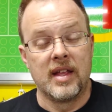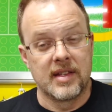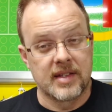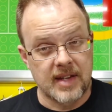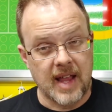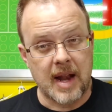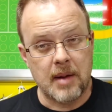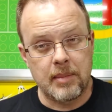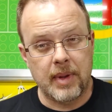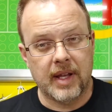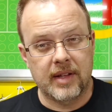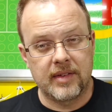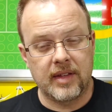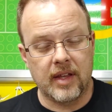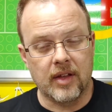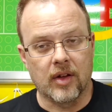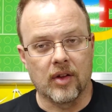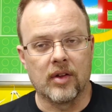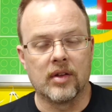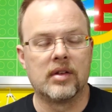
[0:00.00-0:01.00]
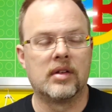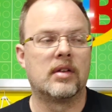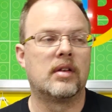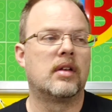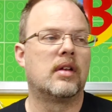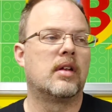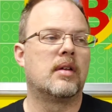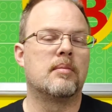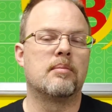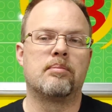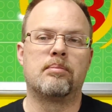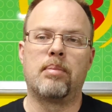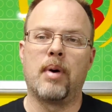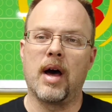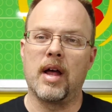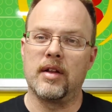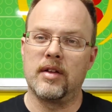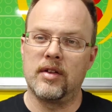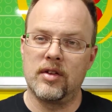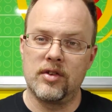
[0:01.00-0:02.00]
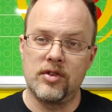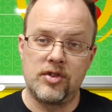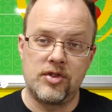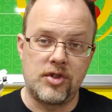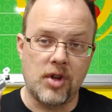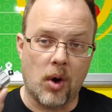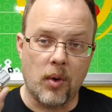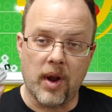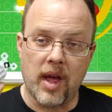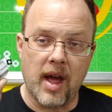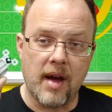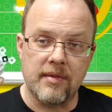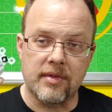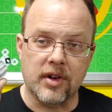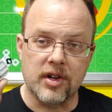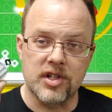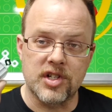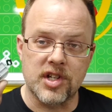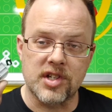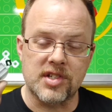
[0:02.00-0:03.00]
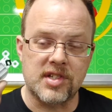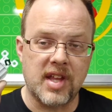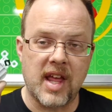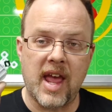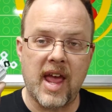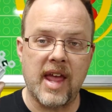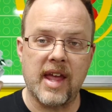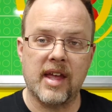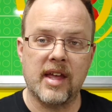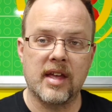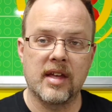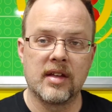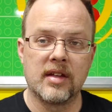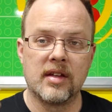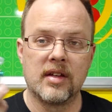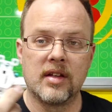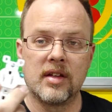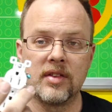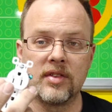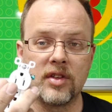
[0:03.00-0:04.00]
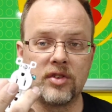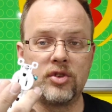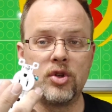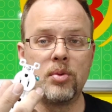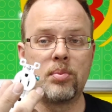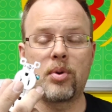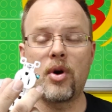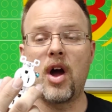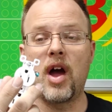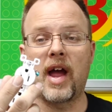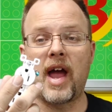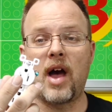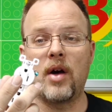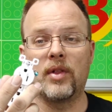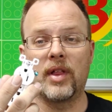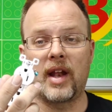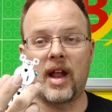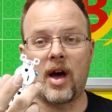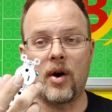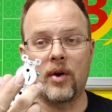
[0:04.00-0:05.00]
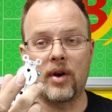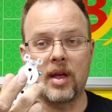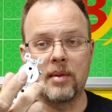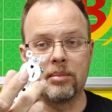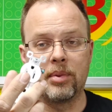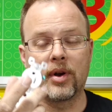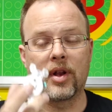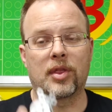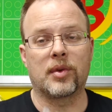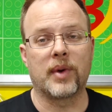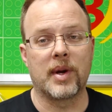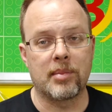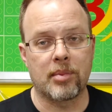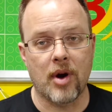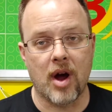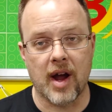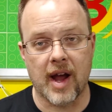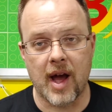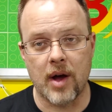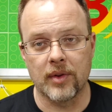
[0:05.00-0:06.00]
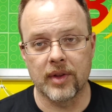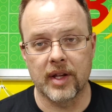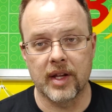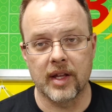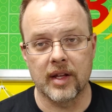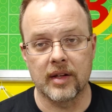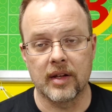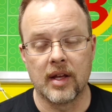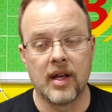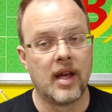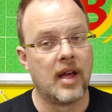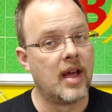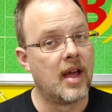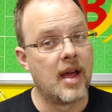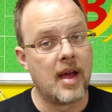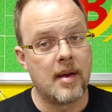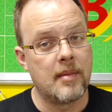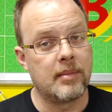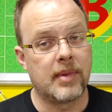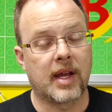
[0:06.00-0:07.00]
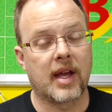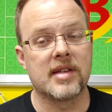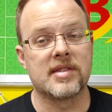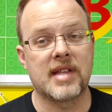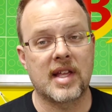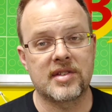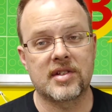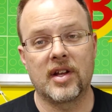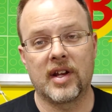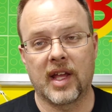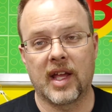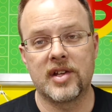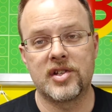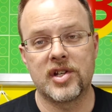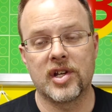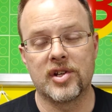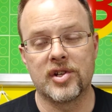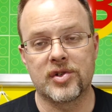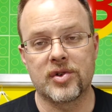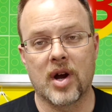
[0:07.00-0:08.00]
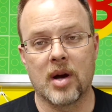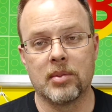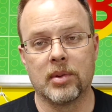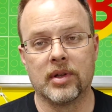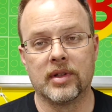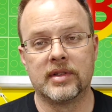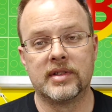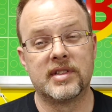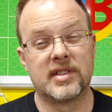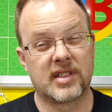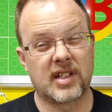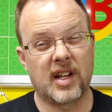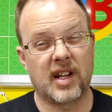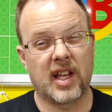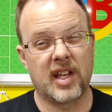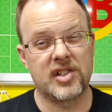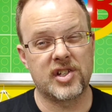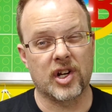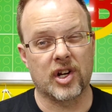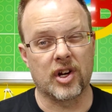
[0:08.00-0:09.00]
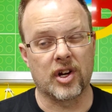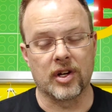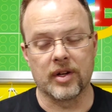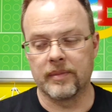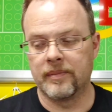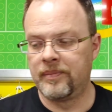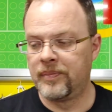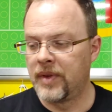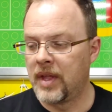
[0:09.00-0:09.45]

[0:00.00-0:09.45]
It's not a big deal, but don't ever just take the two-prong outlet out and put a three-prong outlet in, because that's going to get you in trouble, it's going to get you hurt.